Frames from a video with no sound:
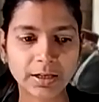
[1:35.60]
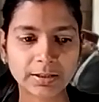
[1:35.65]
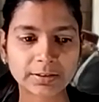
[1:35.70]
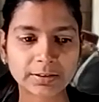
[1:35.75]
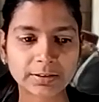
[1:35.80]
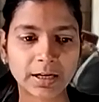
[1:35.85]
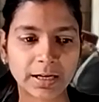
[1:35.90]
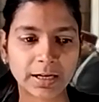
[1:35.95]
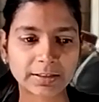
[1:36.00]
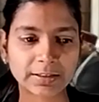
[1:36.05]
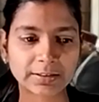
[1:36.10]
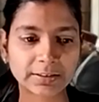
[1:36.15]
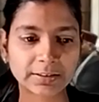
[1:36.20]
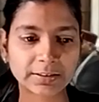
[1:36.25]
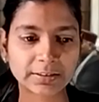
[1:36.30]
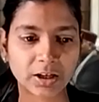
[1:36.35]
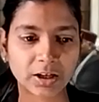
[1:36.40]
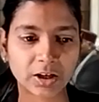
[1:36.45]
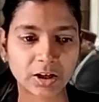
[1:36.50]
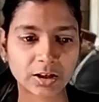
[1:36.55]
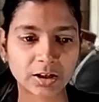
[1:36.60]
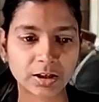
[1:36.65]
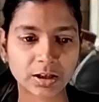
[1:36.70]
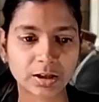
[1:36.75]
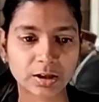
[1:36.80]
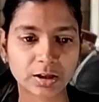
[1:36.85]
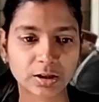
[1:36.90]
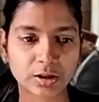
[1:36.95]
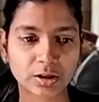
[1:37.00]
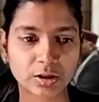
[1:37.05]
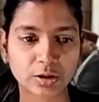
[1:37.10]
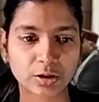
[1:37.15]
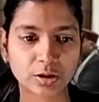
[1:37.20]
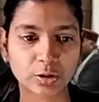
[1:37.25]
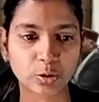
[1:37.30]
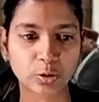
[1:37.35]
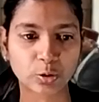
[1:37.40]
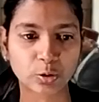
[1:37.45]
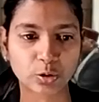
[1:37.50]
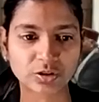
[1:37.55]
The Hatti are a
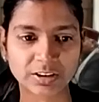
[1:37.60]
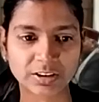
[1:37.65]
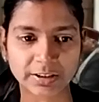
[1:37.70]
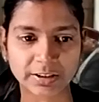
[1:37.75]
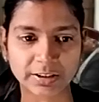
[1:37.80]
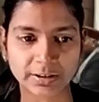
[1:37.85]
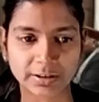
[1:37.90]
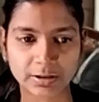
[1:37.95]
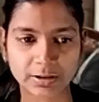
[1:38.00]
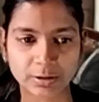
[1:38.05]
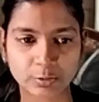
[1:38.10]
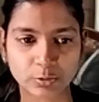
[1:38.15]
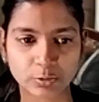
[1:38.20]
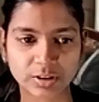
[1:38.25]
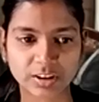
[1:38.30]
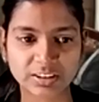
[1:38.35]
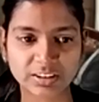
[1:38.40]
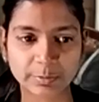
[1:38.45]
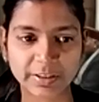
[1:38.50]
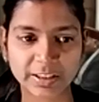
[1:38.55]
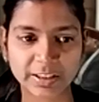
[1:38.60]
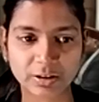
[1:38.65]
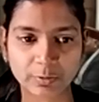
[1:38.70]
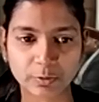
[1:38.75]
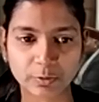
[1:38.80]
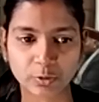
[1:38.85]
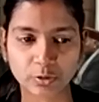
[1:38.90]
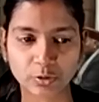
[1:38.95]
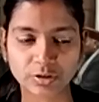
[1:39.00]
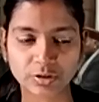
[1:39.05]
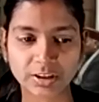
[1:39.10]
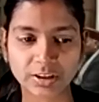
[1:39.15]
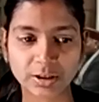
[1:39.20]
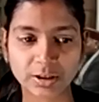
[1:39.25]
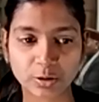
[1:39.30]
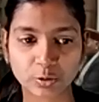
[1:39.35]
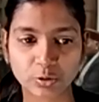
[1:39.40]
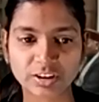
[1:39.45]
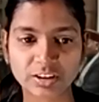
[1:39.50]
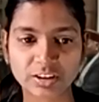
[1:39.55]
close knit. What is the meaning of close knit?
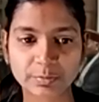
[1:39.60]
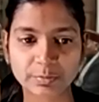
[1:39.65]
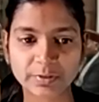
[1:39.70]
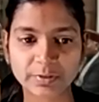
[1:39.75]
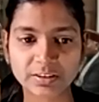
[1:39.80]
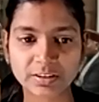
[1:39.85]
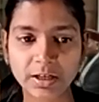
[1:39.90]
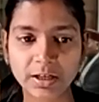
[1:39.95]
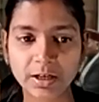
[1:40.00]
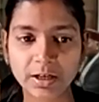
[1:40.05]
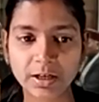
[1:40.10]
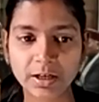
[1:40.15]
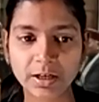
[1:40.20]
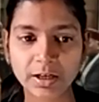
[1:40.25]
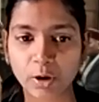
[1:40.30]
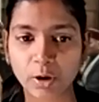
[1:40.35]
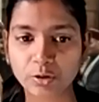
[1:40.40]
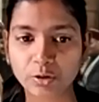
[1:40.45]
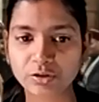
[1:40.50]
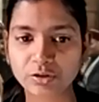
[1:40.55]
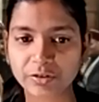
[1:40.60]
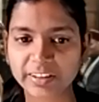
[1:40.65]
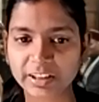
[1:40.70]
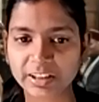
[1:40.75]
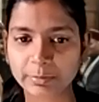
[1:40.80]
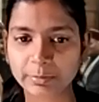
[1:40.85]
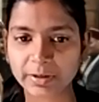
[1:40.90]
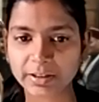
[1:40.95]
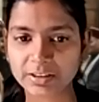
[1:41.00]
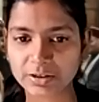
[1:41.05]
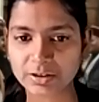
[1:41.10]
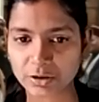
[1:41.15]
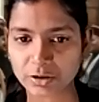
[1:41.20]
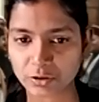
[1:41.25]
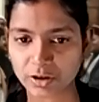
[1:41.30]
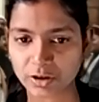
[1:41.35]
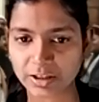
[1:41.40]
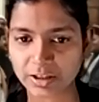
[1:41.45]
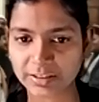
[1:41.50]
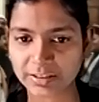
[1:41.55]
Close knit means bound together by
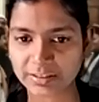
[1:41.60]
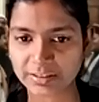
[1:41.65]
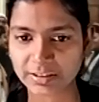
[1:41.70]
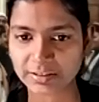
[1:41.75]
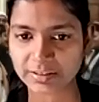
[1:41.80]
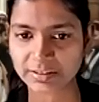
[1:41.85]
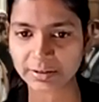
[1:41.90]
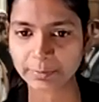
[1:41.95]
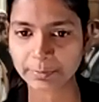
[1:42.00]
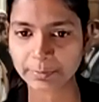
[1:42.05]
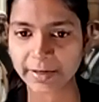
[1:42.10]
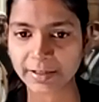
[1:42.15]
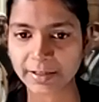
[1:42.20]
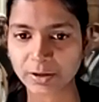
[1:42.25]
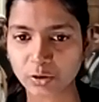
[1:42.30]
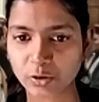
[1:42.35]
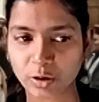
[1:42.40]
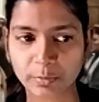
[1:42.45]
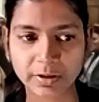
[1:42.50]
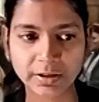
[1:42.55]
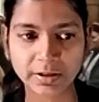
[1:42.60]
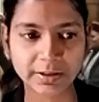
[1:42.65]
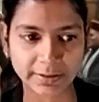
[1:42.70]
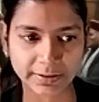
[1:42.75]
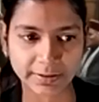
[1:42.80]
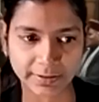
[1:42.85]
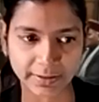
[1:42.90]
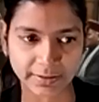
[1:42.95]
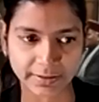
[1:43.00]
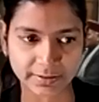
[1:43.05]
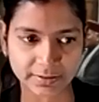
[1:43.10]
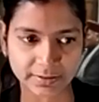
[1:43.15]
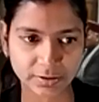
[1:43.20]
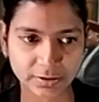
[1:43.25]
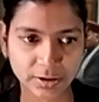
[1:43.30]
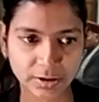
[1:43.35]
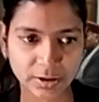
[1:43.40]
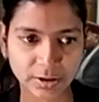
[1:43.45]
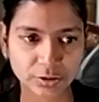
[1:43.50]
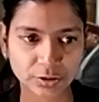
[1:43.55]
strong relationship and common interests.
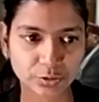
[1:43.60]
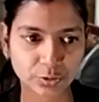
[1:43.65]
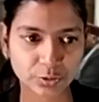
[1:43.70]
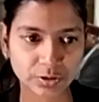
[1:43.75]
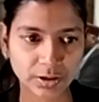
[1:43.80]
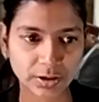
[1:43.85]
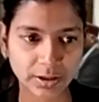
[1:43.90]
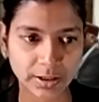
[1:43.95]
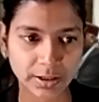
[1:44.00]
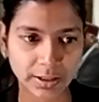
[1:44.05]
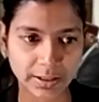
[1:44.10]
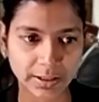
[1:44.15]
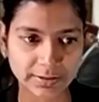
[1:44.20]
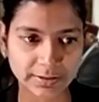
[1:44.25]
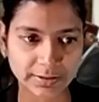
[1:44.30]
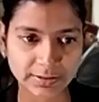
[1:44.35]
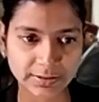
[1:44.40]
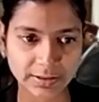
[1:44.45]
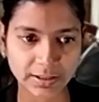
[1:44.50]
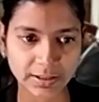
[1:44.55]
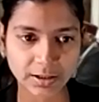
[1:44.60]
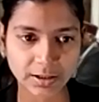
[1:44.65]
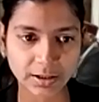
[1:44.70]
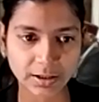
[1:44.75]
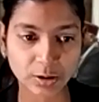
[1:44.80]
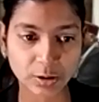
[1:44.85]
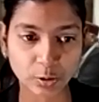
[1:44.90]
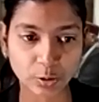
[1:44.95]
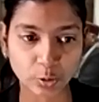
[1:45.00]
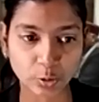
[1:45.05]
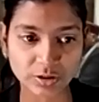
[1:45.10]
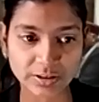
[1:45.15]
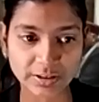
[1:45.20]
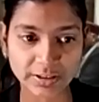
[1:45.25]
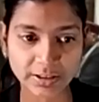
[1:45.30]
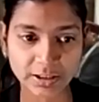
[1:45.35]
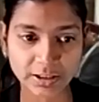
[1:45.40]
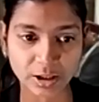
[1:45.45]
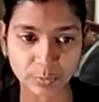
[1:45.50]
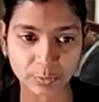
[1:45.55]
So, the Hatti are a close
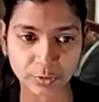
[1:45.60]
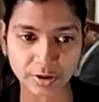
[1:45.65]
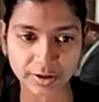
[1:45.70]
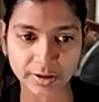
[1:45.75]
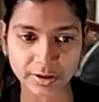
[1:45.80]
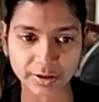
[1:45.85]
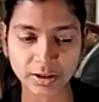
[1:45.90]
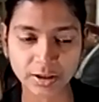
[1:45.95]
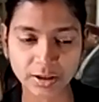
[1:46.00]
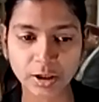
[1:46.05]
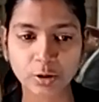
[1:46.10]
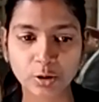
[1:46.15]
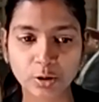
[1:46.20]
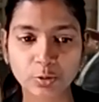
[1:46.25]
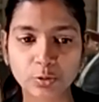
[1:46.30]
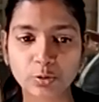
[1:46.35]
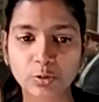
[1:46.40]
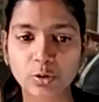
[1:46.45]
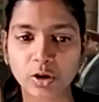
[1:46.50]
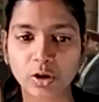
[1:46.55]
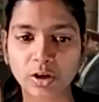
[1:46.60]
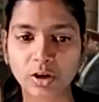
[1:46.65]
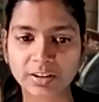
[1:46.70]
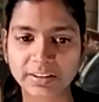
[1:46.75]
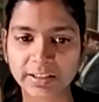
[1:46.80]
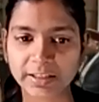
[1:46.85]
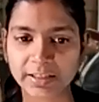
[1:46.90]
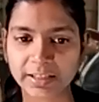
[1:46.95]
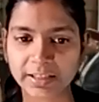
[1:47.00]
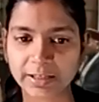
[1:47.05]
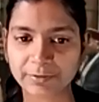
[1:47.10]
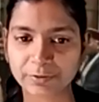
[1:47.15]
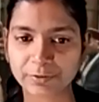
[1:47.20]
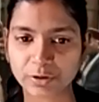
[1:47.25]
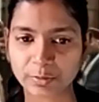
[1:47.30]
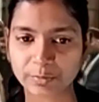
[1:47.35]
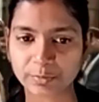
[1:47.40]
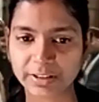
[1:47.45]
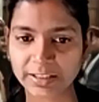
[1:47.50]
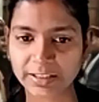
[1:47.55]
knit community who got their name
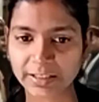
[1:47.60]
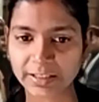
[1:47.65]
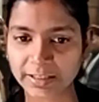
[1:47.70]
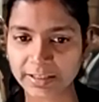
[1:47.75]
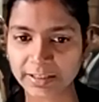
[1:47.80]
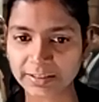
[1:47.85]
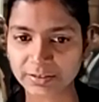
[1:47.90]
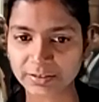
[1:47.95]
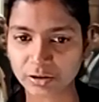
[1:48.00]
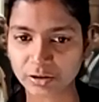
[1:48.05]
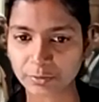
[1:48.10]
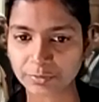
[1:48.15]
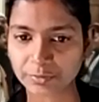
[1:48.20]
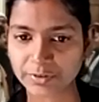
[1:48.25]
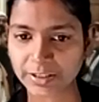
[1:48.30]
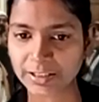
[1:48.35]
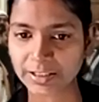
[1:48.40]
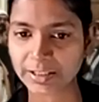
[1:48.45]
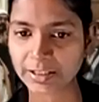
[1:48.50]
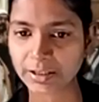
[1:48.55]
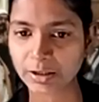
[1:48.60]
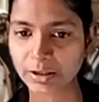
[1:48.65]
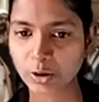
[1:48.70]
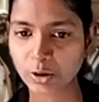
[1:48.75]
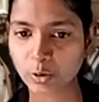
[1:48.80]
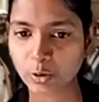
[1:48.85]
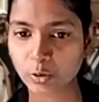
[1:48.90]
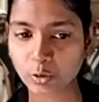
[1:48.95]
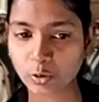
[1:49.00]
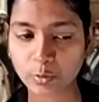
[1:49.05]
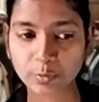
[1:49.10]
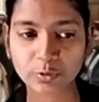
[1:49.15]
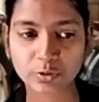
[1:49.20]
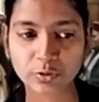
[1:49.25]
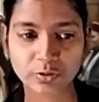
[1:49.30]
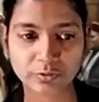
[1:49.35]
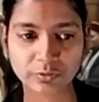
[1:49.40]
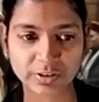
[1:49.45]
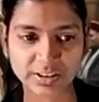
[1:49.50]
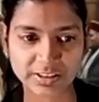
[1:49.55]
from their tradition of selling
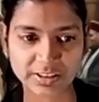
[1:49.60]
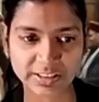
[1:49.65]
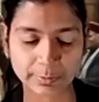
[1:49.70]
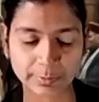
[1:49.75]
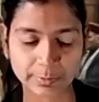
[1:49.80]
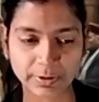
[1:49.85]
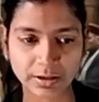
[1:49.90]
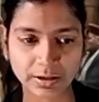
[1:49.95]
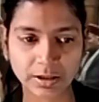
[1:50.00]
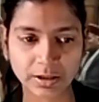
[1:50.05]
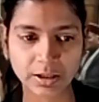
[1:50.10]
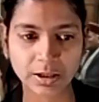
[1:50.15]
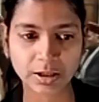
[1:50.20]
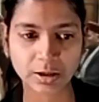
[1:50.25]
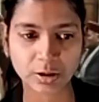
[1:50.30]
homegrown vegetable,